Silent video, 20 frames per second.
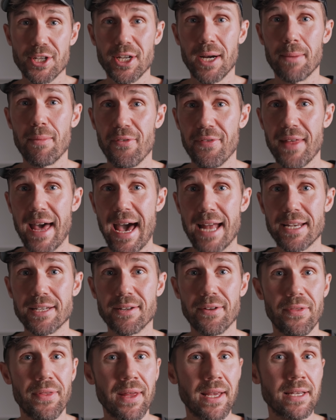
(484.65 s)
top of that,
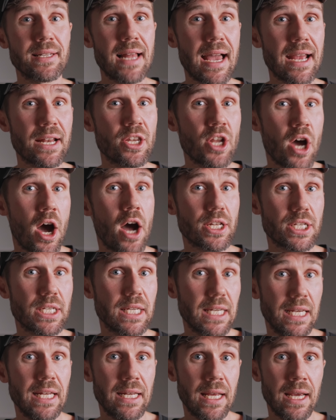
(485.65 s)
things like not
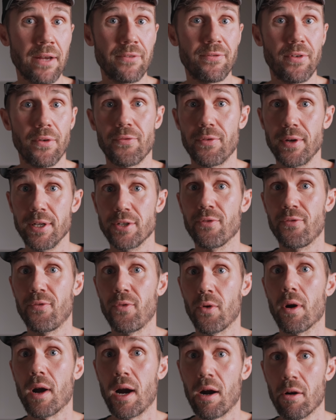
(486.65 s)
eating for 3 to
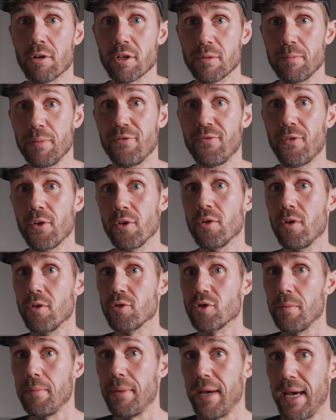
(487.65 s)
4 hours before you go
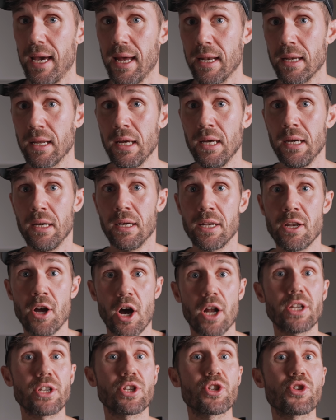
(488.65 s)
to bed and
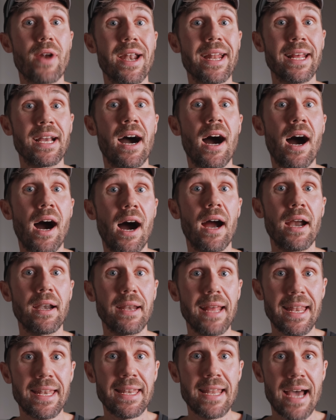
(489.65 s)
not training
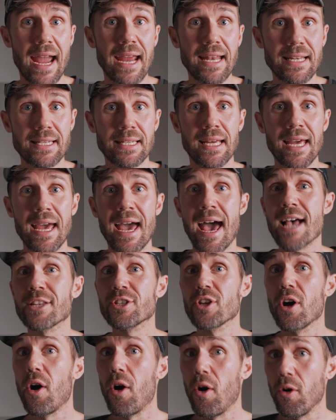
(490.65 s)
hard at night
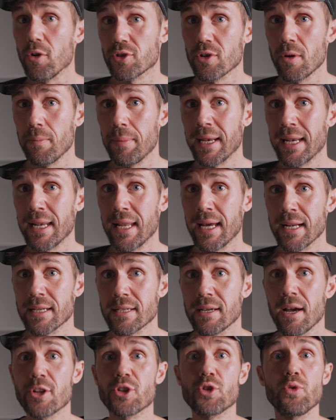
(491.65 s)
has also been
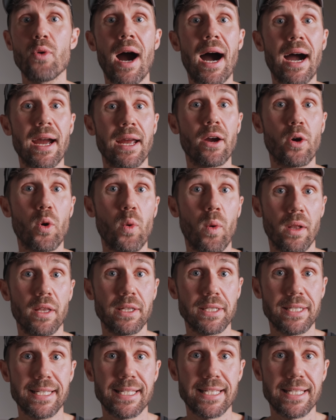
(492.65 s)
linked to higher quality